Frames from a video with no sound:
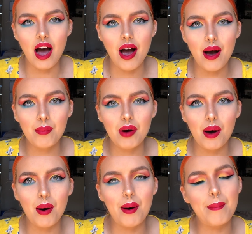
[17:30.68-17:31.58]
Um,
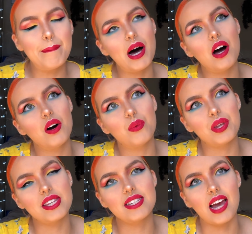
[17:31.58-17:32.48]
but
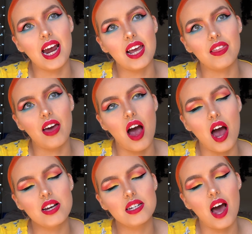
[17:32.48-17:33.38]
with saying
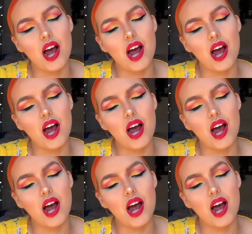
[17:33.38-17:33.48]
that,